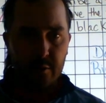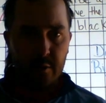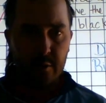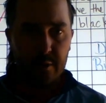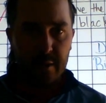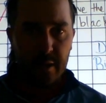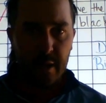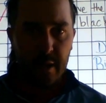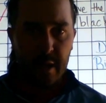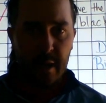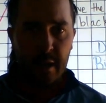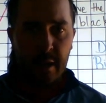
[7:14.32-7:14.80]

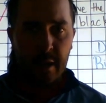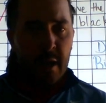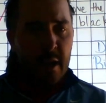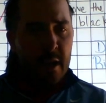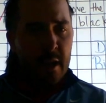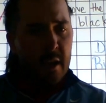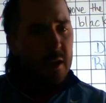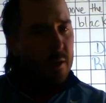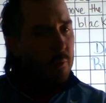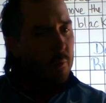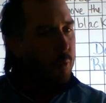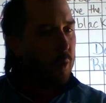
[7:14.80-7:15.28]
today
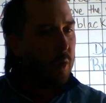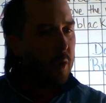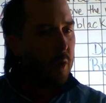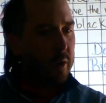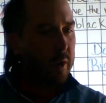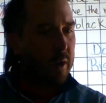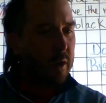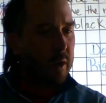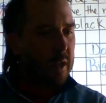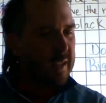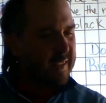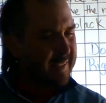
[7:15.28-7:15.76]

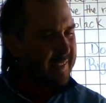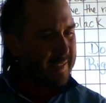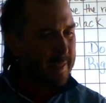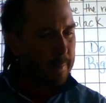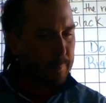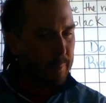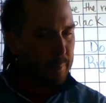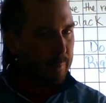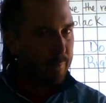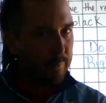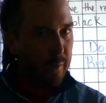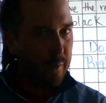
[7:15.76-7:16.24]
will
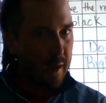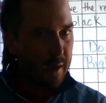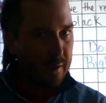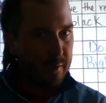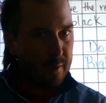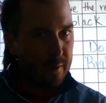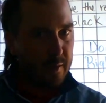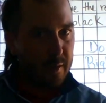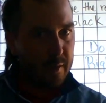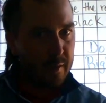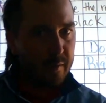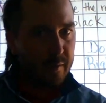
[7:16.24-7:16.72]
simplify
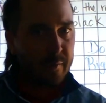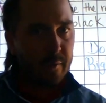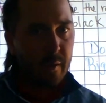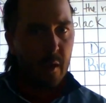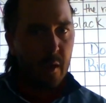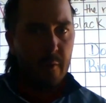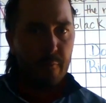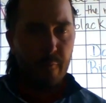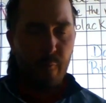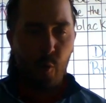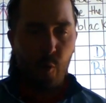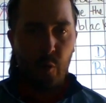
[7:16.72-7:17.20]
things
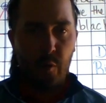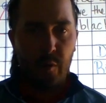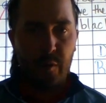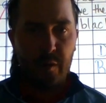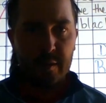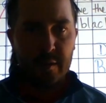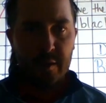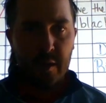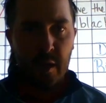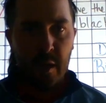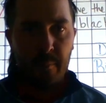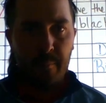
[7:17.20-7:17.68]
for
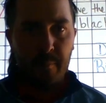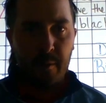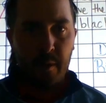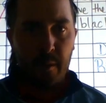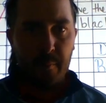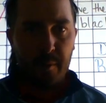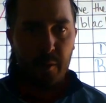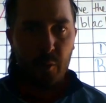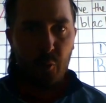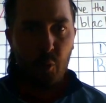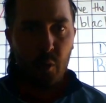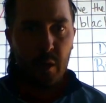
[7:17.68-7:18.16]
this
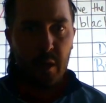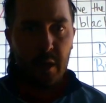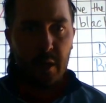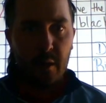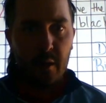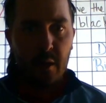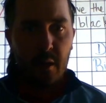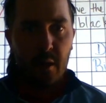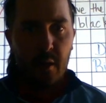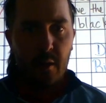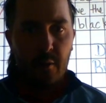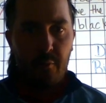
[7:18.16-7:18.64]
upcoming
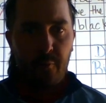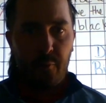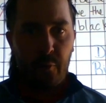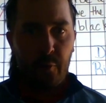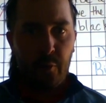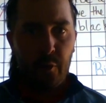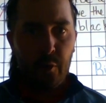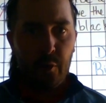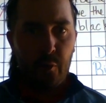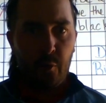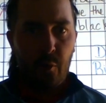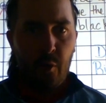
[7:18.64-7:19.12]
week for
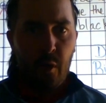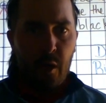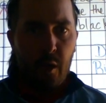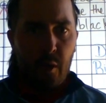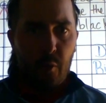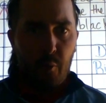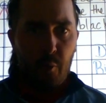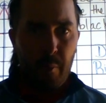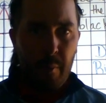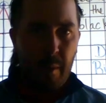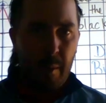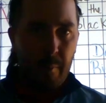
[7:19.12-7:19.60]
you.
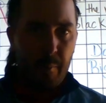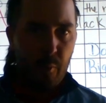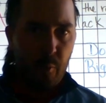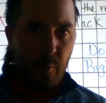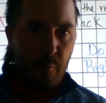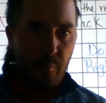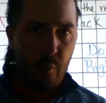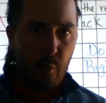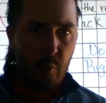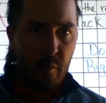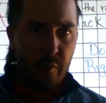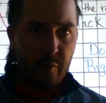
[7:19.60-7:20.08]
Remember,
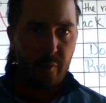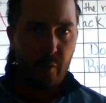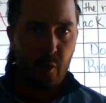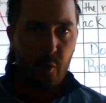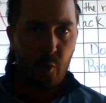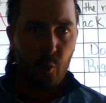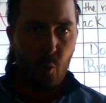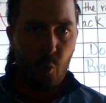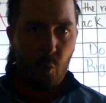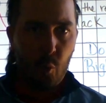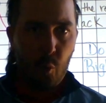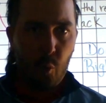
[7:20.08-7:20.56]
focus
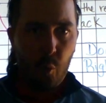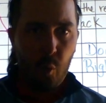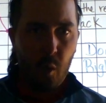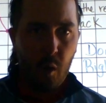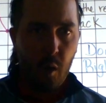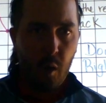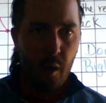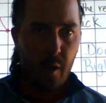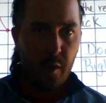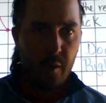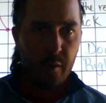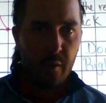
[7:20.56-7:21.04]
on
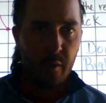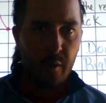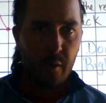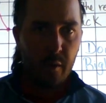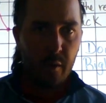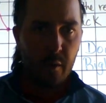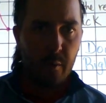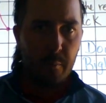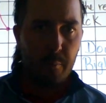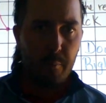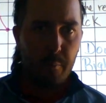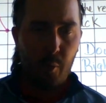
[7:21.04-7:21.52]
one
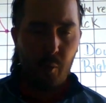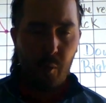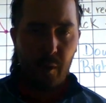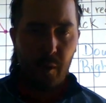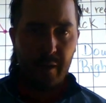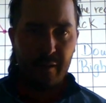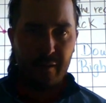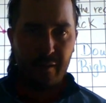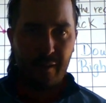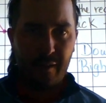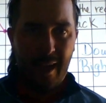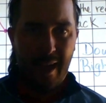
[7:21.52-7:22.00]

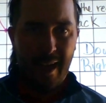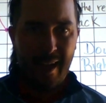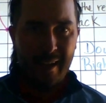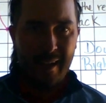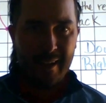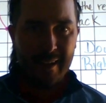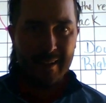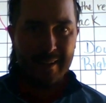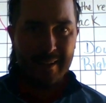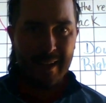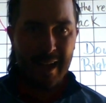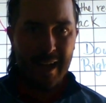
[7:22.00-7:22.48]
point at
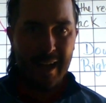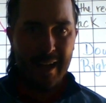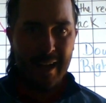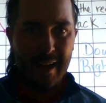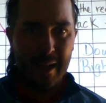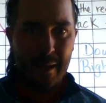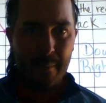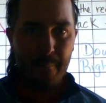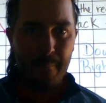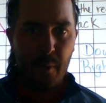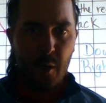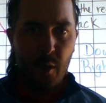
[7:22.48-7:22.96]
a
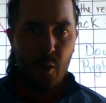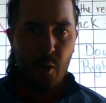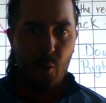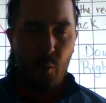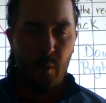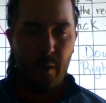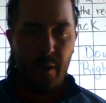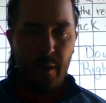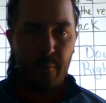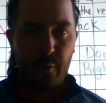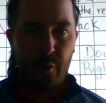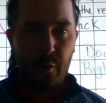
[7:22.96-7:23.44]
time
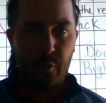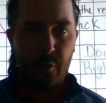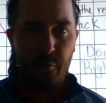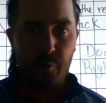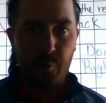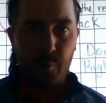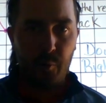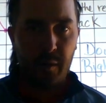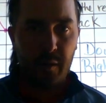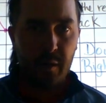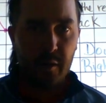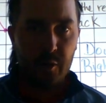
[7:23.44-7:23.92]
whenever you're
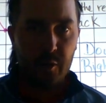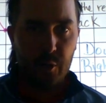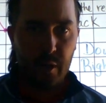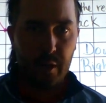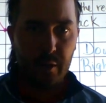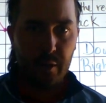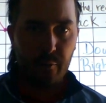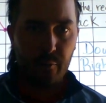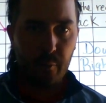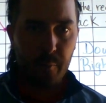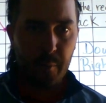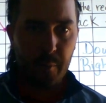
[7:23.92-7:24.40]
doing a
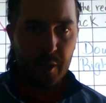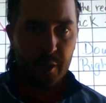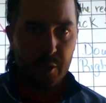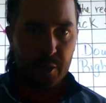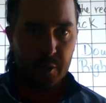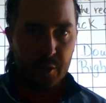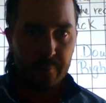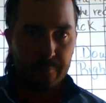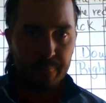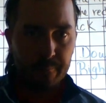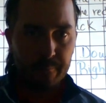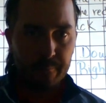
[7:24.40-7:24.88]
transformation.